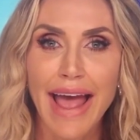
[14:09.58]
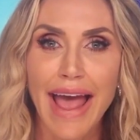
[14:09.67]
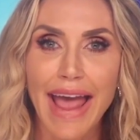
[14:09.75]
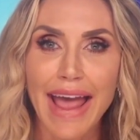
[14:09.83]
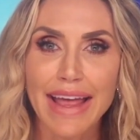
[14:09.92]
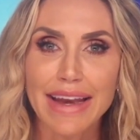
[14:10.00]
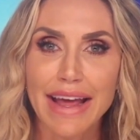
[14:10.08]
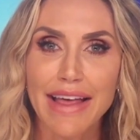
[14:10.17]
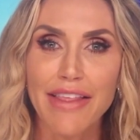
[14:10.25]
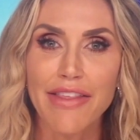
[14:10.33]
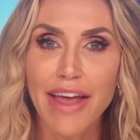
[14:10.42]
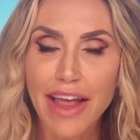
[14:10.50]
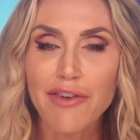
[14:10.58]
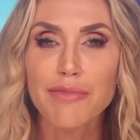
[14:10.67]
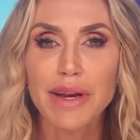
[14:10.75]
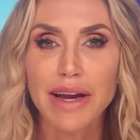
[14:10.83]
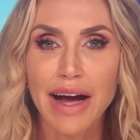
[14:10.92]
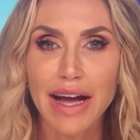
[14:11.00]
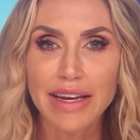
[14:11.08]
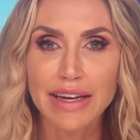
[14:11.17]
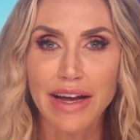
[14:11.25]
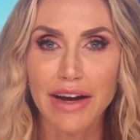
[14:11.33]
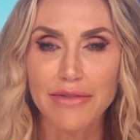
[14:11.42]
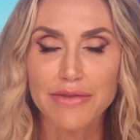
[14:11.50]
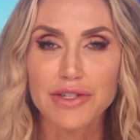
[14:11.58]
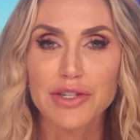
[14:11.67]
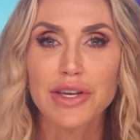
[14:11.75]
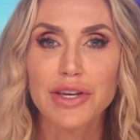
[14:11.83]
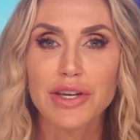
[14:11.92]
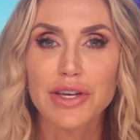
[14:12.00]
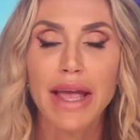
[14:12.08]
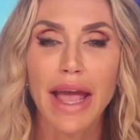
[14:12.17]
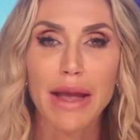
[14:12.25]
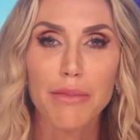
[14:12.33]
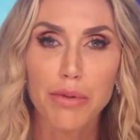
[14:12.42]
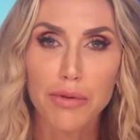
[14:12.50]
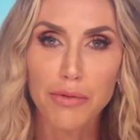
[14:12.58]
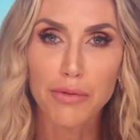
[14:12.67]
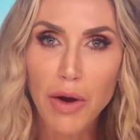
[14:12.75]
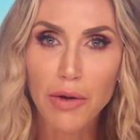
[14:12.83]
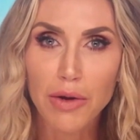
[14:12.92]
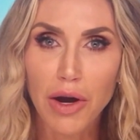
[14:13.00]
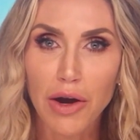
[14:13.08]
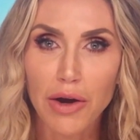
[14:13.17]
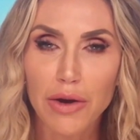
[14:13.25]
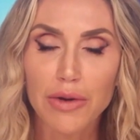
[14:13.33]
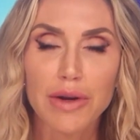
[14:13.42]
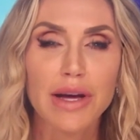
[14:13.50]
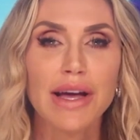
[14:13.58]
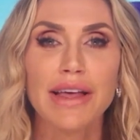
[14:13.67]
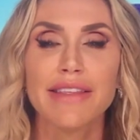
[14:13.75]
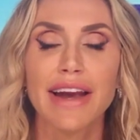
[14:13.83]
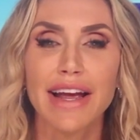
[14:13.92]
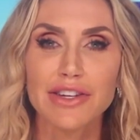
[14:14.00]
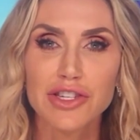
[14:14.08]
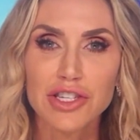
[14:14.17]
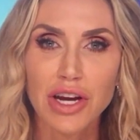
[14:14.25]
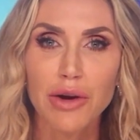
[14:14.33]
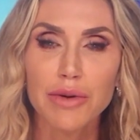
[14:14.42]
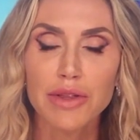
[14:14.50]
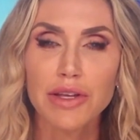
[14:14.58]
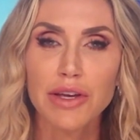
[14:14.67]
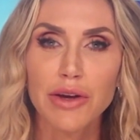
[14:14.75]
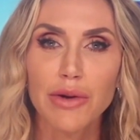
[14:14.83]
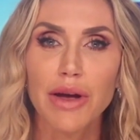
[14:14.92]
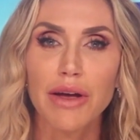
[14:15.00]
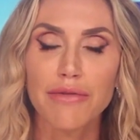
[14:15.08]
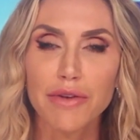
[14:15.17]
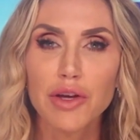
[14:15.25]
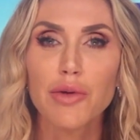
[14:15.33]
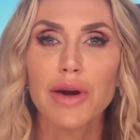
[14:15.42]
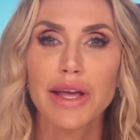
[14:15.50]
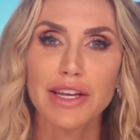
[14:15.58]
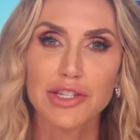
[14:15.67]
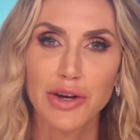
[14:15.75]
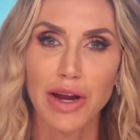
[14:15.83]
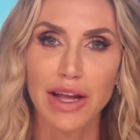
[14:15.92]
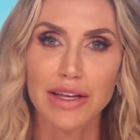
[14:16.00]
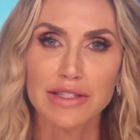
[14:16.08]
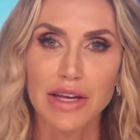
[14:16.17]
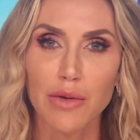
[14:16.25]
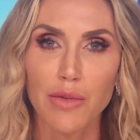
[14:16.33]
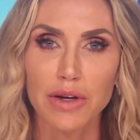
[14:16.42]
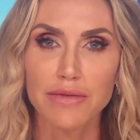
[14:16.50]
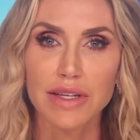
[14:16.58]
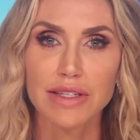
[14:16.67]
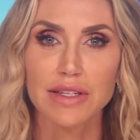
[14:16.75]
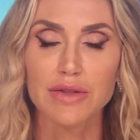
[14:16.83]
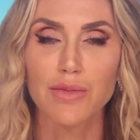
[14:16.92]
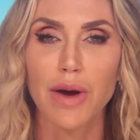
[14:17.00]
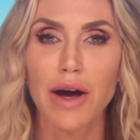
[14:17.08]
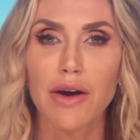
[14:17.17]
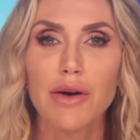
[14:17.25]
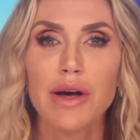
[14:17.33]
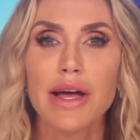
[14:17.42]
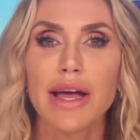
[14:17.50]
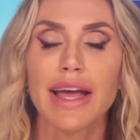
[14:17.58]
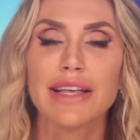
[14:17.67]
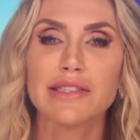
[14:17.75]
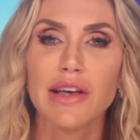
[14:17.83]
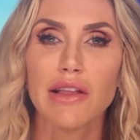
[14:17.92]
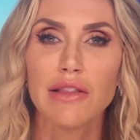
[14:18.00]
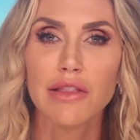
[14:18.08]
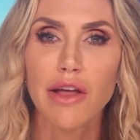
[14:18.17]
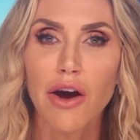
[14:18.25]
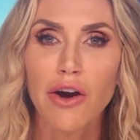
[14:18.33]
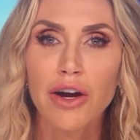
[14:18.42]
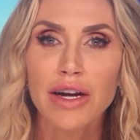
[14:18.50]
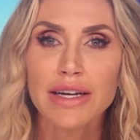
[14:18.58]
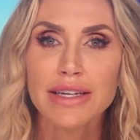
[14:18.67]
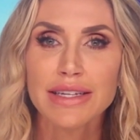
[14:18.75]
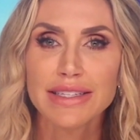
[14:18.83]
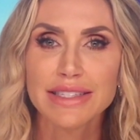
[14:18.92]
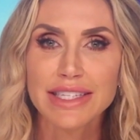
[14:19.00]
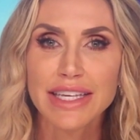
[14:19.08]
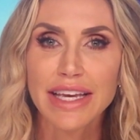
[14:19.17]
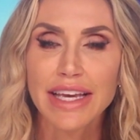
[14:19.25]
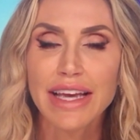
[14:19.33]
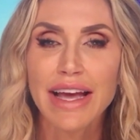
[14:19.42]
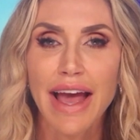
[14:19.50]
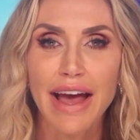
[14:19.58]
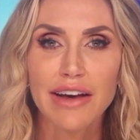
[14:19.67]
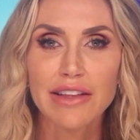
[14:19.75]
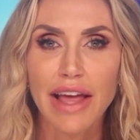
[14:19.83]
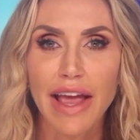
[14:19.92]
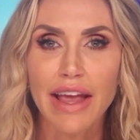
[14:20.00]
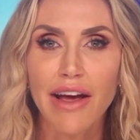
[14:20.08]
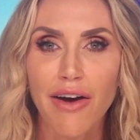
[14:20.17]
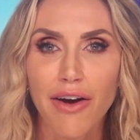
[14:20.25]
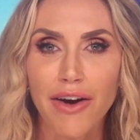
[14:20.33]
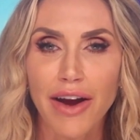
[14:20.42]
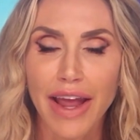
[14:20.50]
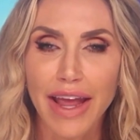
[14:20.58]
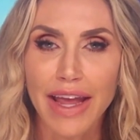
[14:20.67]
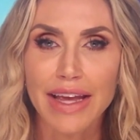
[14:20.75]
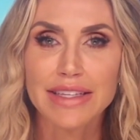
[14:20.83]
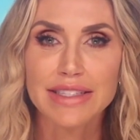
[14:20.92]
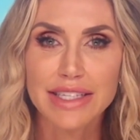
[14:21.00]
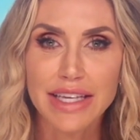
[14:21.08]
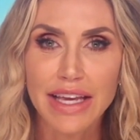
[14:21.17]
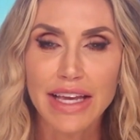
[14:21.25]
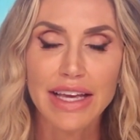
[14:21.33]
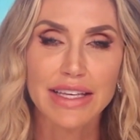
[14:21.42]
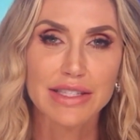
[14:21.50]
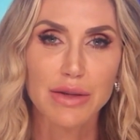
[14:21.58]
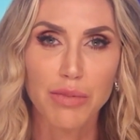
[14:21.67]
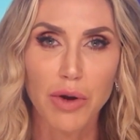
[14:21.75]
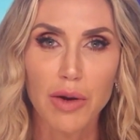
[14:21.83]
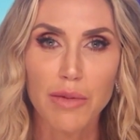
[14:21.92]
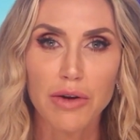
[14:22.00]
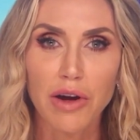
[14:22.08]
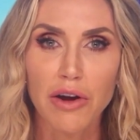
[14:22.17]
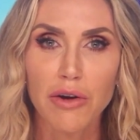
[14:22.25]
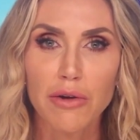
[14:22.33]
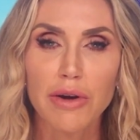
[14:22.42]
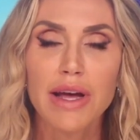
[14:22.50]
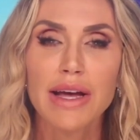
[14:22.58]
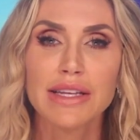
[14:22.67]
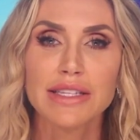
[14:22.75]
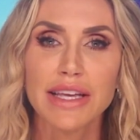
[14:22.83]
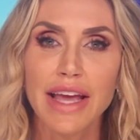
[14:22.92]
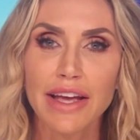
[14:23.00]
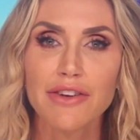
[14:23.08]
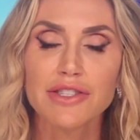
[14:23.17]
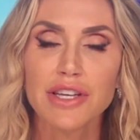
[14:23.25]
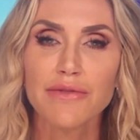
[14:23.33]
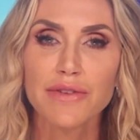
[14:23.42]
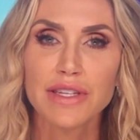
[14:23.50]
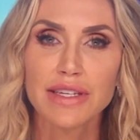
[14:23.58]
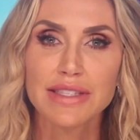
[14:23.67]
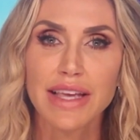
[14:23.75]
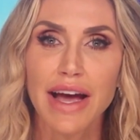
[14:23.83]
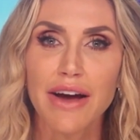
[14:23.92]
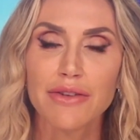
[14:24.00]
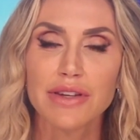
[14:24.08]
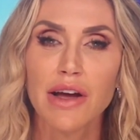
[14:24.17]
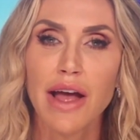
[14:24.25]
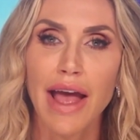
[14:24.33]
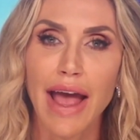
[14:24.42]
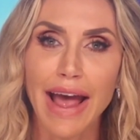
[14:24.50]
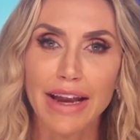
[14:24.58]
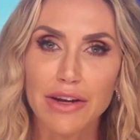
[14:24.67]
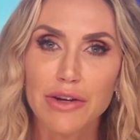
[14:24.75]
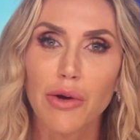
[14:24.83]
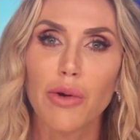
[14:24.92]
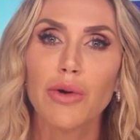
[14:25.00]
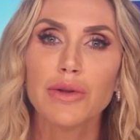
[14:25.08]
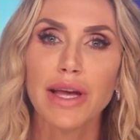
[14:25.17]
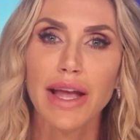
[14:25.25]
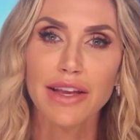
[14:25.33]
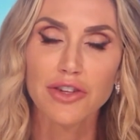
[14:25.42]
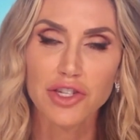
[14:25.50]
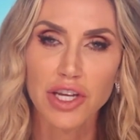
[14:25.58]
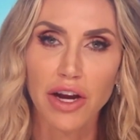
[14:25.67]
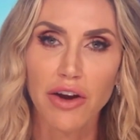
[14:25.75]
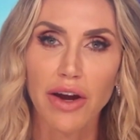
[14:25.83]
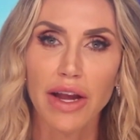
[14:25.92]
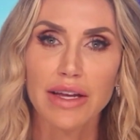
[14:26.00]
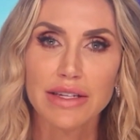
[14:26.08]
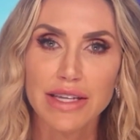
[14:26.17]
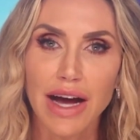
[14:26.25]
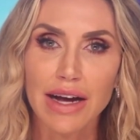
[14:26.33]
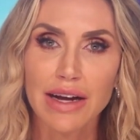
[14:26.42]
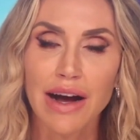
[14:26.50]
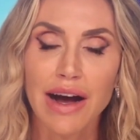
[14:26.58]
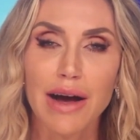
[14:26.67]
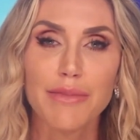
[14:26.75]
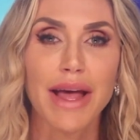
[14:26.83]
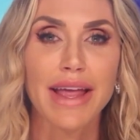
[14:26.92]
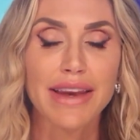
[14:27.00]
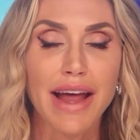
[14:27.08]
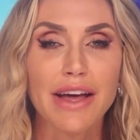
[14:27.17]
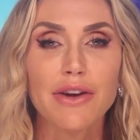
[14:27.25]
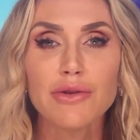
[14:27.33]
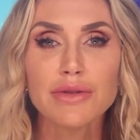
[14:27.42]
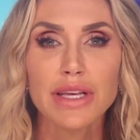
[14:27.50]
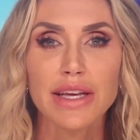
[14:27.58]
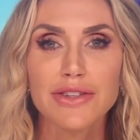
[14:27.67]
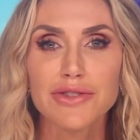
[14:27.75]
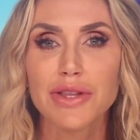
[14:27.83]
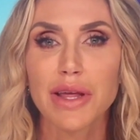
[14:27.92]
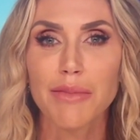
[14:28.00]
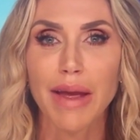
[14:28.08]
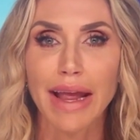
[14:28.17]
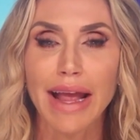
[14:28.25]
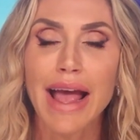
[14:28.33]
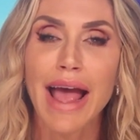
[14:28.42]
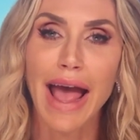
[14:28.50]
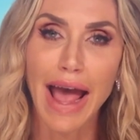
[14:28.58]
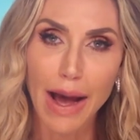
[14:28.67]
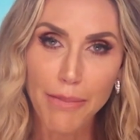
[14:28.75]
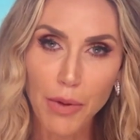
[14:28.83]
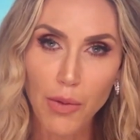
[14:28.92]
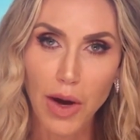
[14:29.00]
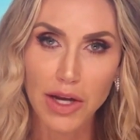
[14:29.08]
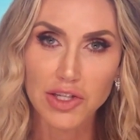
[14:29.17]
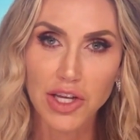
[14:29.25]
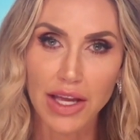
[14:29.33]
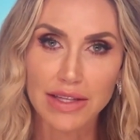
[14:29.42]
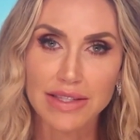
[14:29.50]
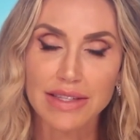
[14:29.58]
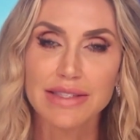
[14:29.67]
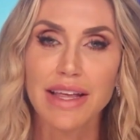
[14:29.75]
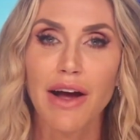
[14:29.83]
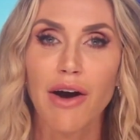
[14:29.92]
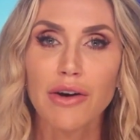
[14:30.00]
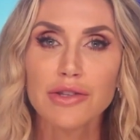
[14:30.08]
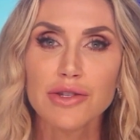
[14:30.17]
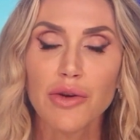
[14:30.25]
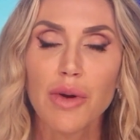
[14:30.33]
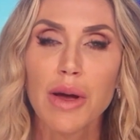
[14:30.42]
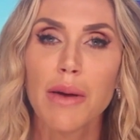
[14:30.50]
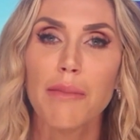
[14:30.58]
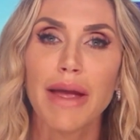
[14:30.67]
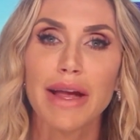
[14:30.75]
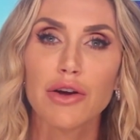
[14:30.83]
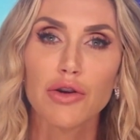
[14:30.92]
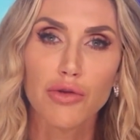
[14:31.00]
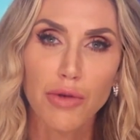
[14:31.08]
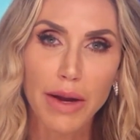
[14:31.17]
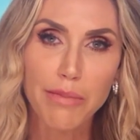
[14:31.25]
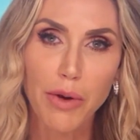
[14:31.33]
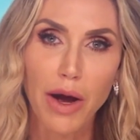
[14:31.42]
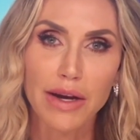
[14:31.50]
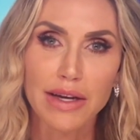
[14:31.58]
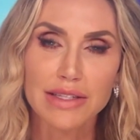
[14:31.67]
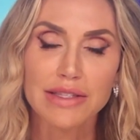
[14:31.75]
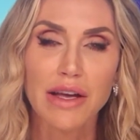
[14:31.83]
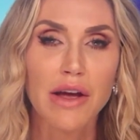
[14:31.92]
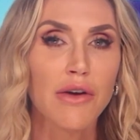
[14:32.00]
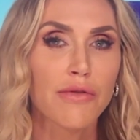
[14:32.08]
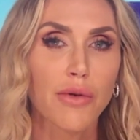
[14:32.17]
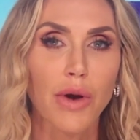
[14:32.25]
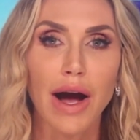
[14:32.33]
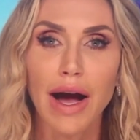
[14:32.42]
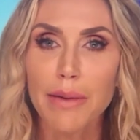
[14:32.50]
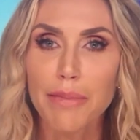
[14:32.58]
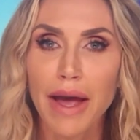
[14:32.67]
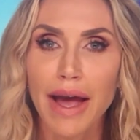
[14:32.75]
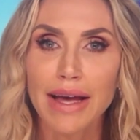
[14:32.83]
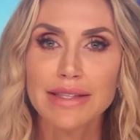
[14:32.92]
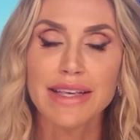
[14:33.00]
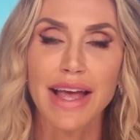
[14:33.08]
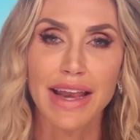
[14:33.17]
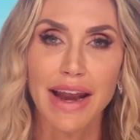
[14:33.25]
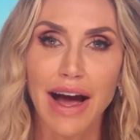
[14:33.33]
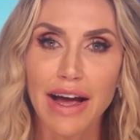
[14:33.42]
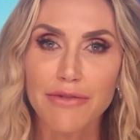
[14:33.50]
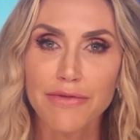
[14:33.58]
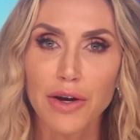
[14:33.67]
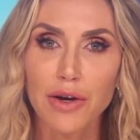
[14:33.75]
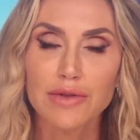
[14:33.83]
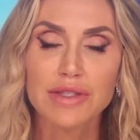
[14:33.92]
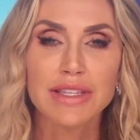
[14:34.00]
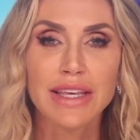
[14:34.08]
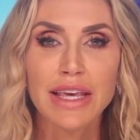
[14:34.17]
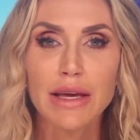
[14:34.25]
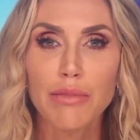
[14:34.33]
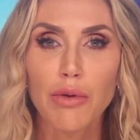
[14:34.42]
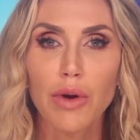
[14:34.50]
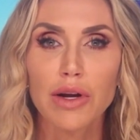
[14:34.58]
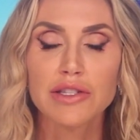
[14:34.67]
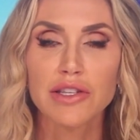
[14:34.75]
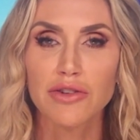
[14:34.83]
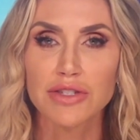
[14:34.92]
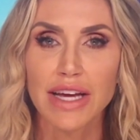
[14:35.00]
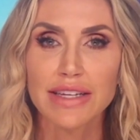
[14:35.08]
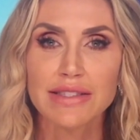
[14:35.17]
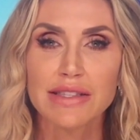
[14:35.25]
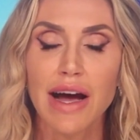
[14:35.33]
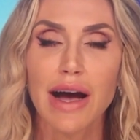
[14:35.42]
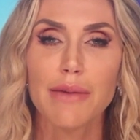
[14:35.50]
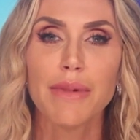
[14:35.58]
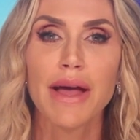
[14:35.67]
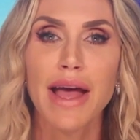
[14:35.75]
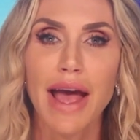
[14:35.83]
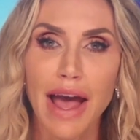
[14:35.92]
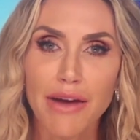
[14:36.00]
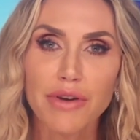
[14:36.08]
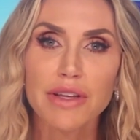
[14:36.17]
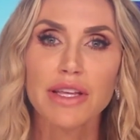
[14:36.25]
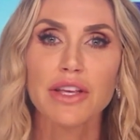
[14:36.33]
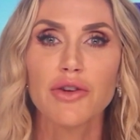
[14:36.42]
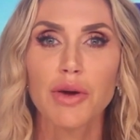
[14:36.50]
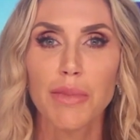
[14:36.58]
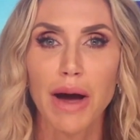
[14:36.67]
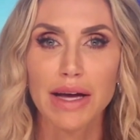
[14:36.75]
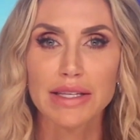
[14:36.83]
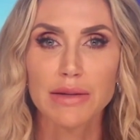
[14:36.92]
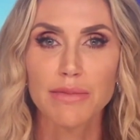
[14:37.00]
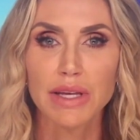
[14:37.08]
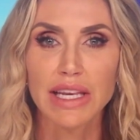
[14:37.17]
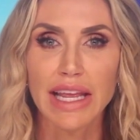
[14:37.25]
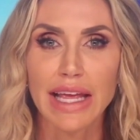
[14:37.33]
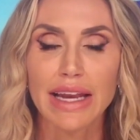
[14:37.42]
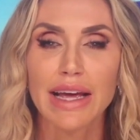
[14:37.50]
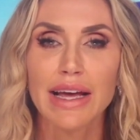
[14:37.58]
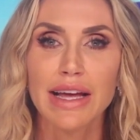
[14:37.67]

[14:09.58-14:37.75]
And they have been kind enough to give me a promo code that I can share with you if you want to get your hands on one of these as well. It's Lara T, L-A-R-A-T is the promo code to get yourself a discount at goldandcherry.com. And not only do they make Apple Watch cases, they also make great products for iPads and iPhones, keyboards, your desktop, everything you could possibly need.